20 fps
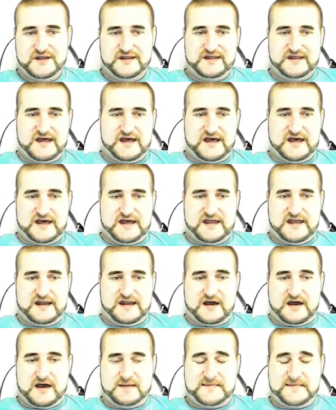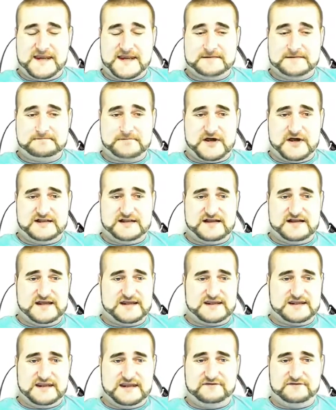And I mean by
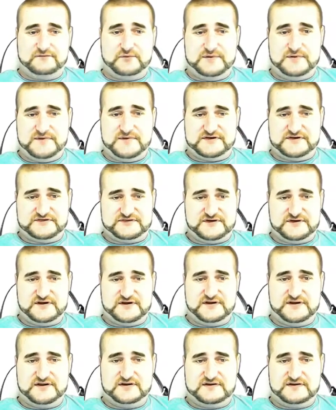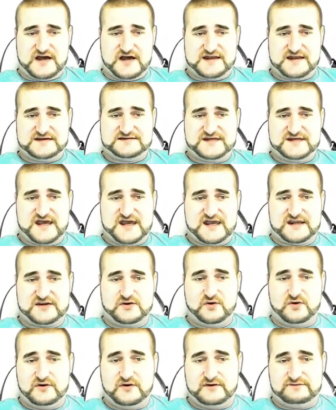like if we missed a light attack
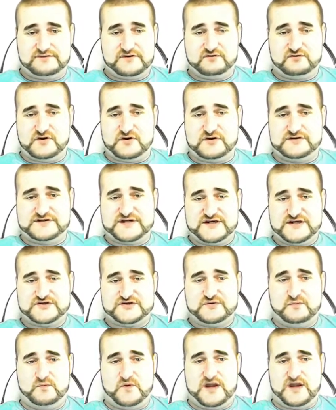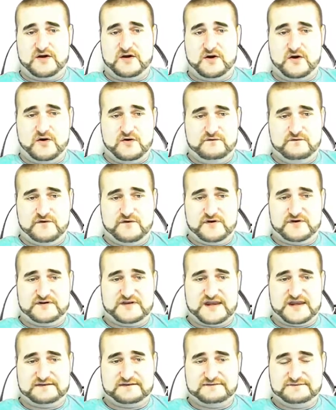or if the rotation went over
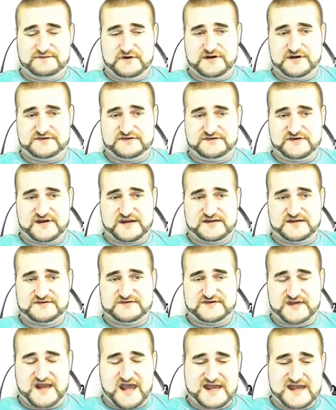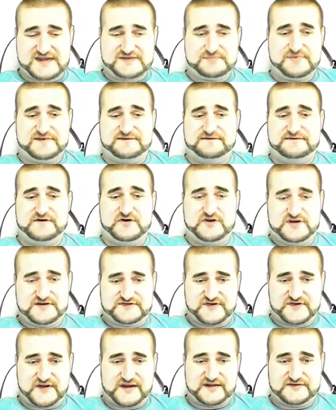like 30 seconds, it had to be 30
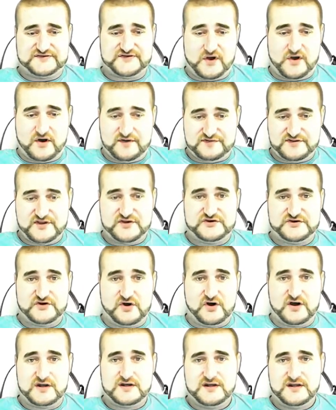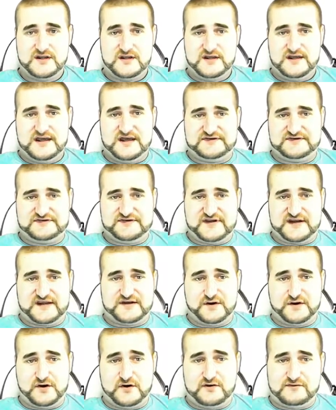seconds on the dot. A
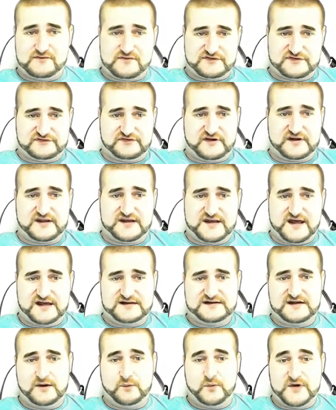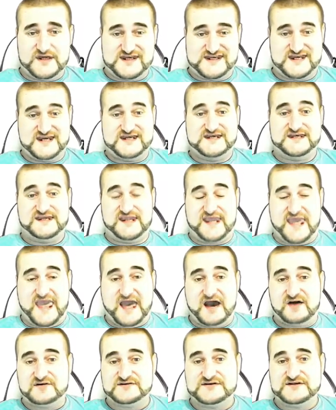second over, a second under, we didn't
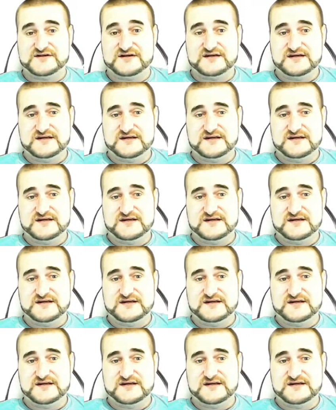count it.